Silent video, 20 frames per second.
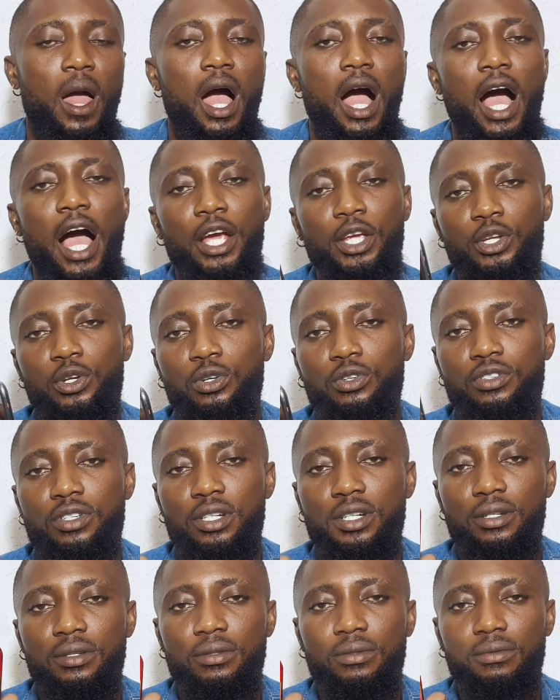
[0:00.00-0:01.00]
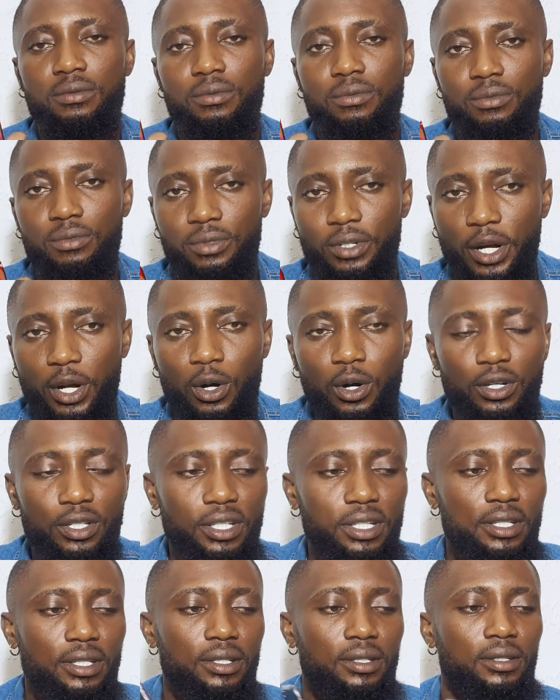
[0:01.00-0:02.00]
I use in
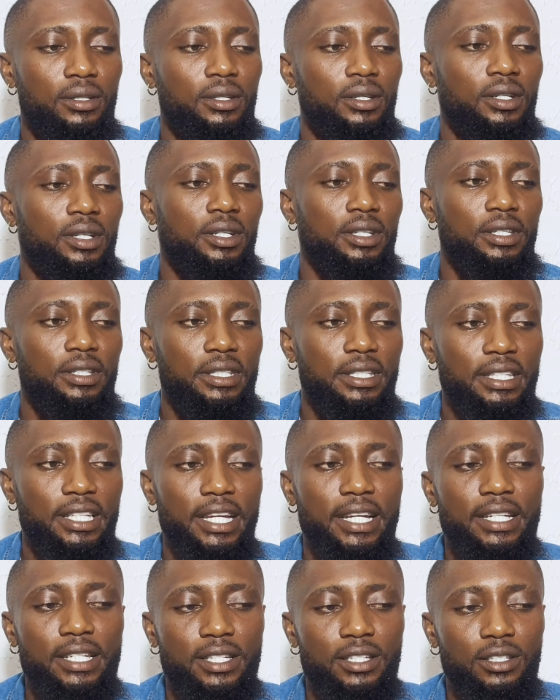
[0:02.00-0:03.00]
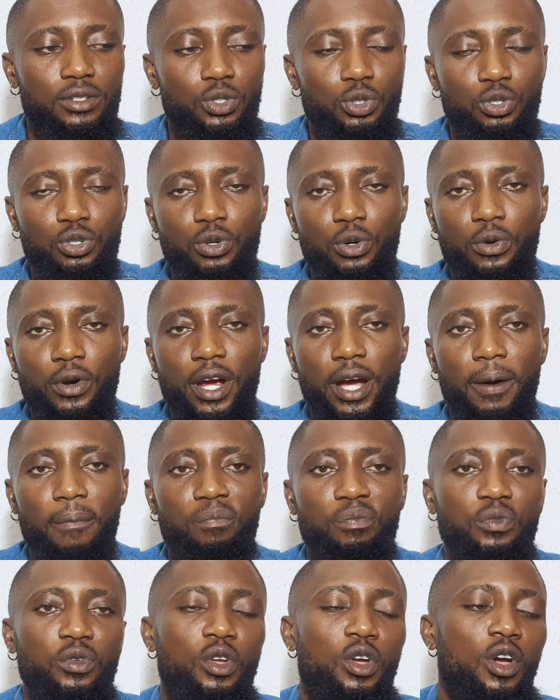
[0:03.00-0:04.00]
recording this tutorial.
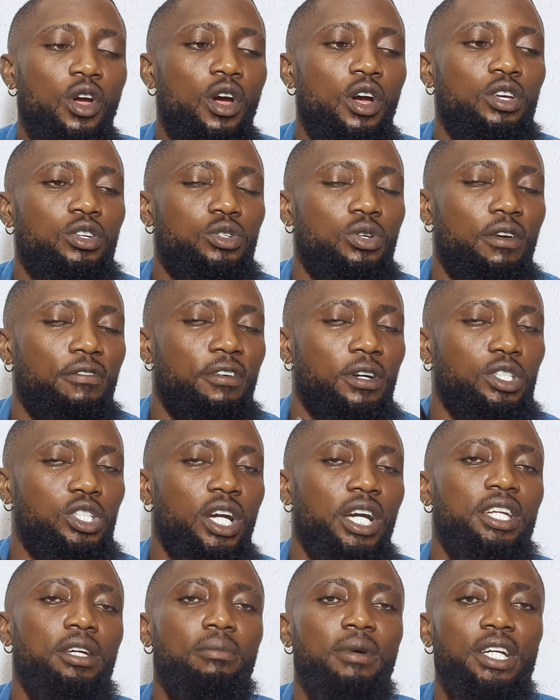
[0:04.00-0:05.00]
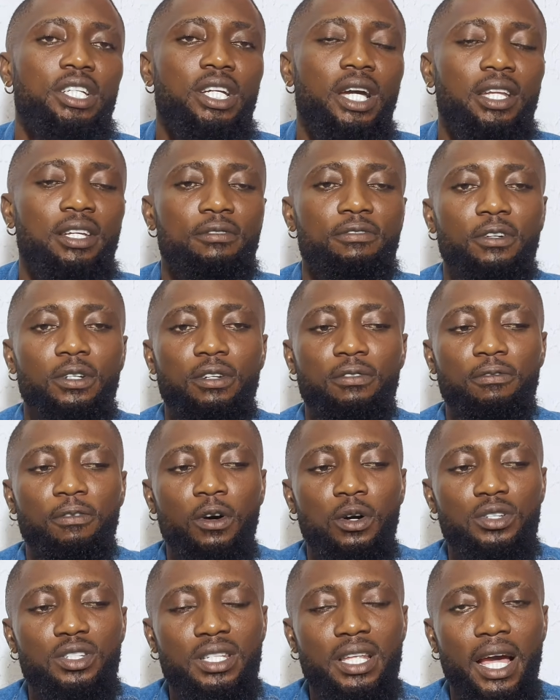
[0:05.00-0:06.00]
So if you're joining my channel for the
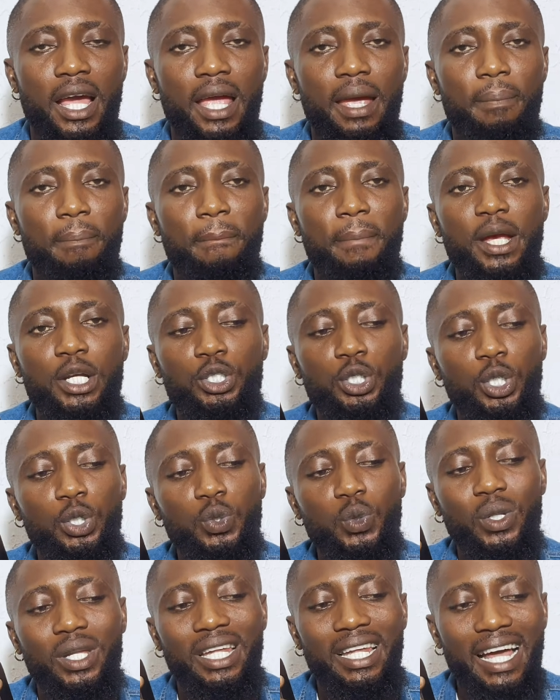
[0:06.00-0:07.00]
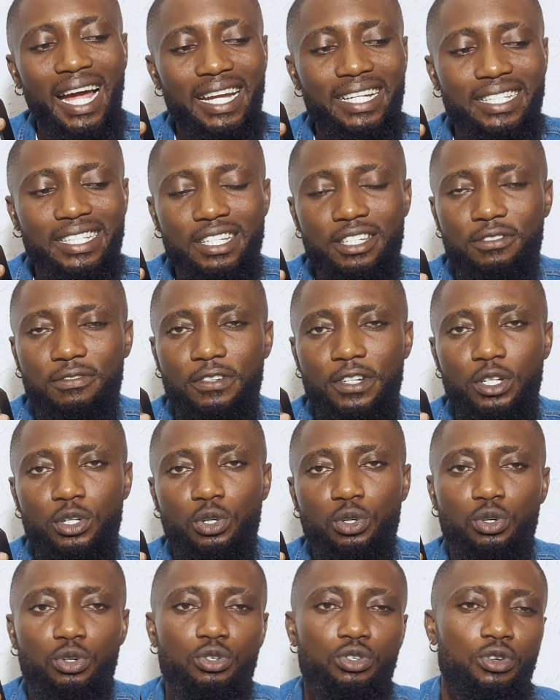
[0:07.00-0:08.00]
first time, make sure you like this
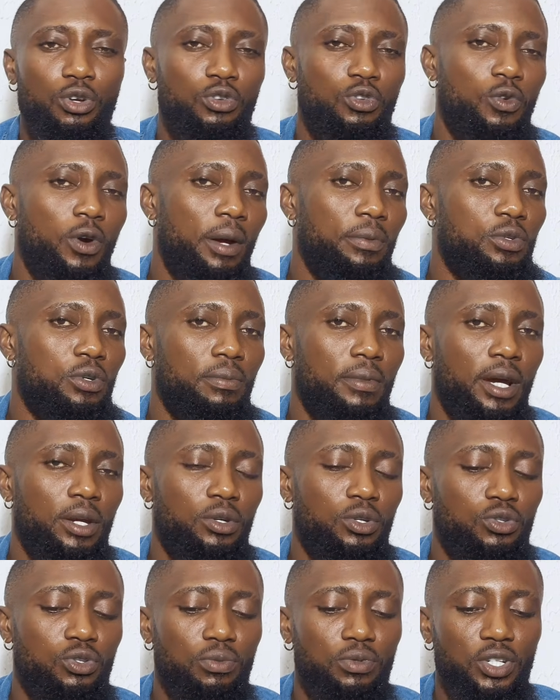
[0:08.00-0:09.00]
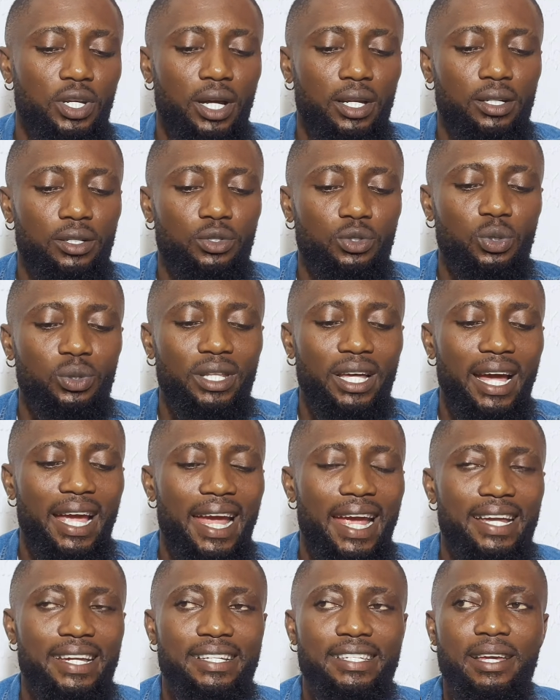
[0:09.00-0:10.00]
video, subscribe to my YouTube channel so that
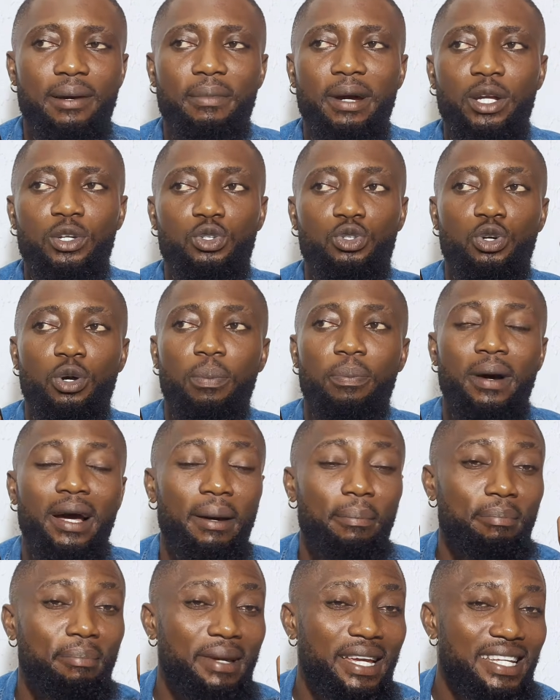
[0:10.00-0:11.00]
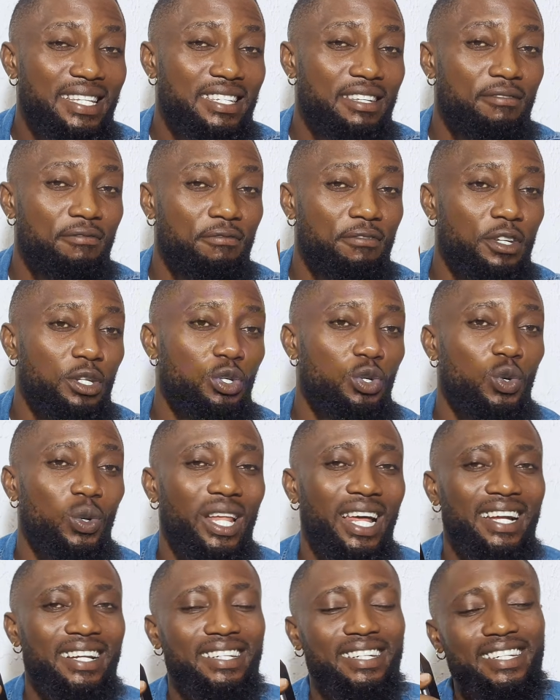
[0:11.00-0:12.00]
anytime I drop an amazing video
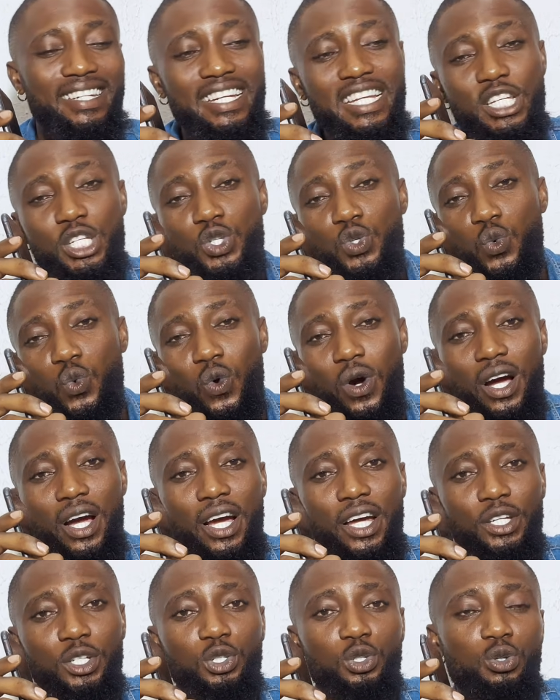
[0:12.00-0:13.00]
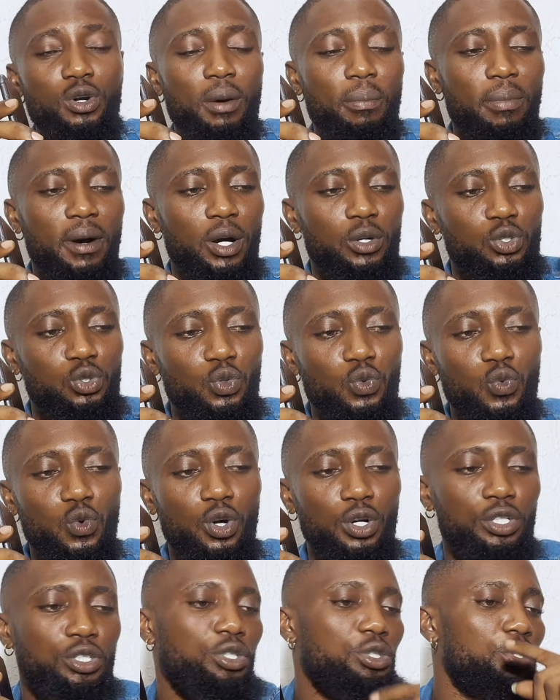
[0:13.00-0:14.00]
like this one you're about to
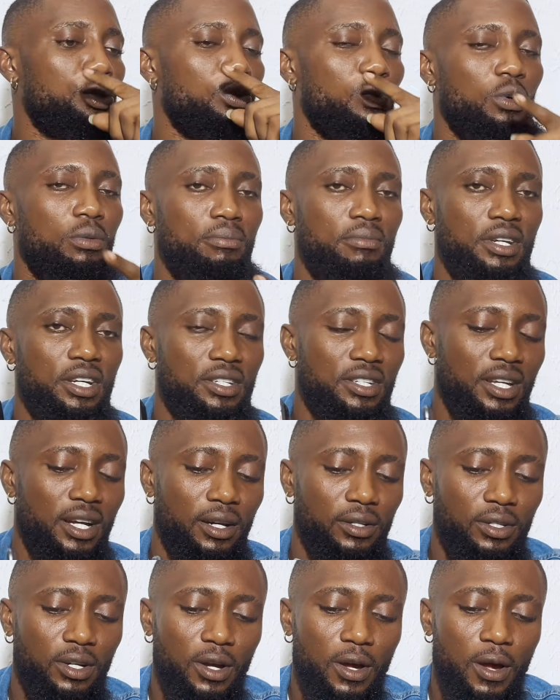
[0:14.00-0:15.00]
watch, you won't miss out.